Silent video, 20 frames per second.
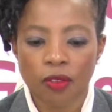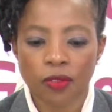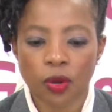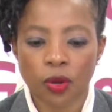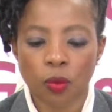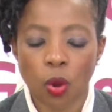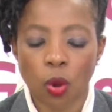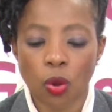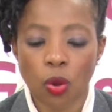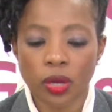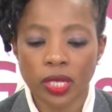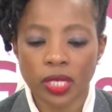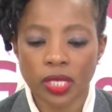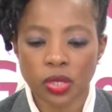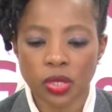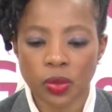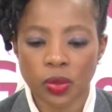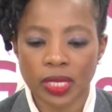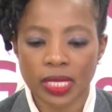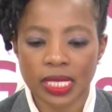from
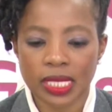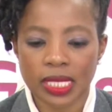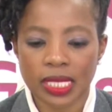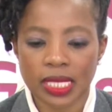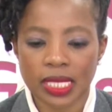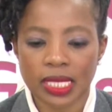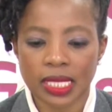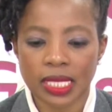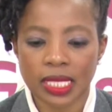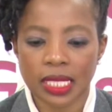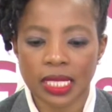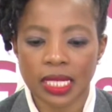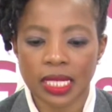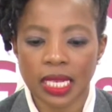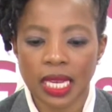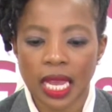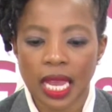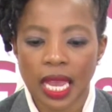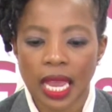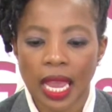August
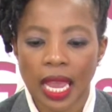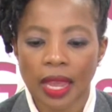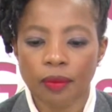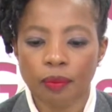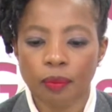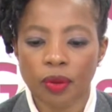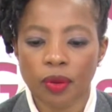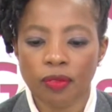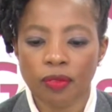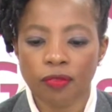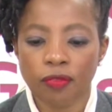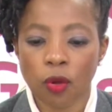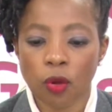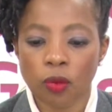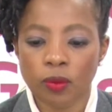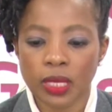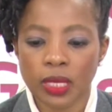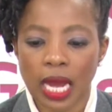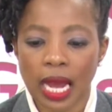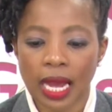2016, and
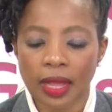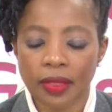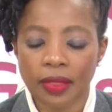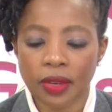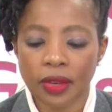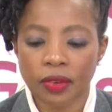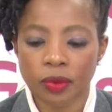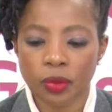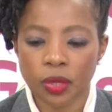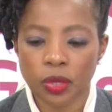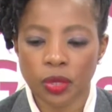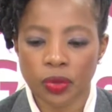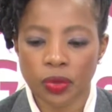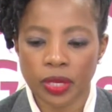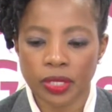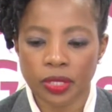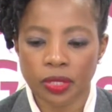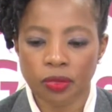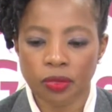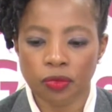performed other
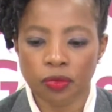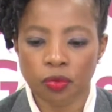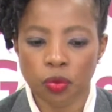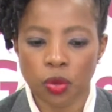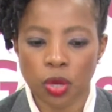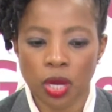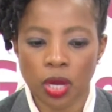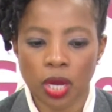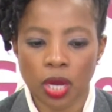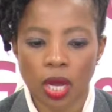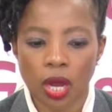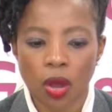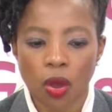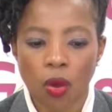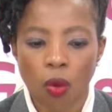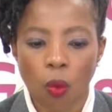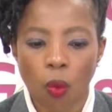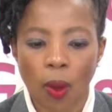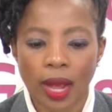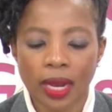remunerative work
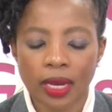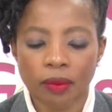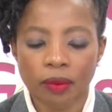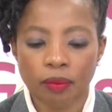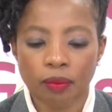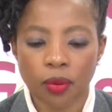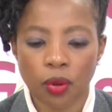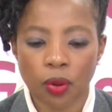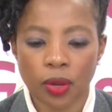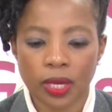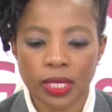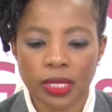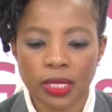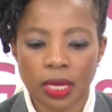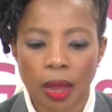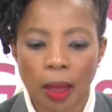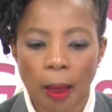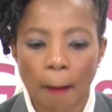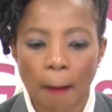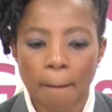while employed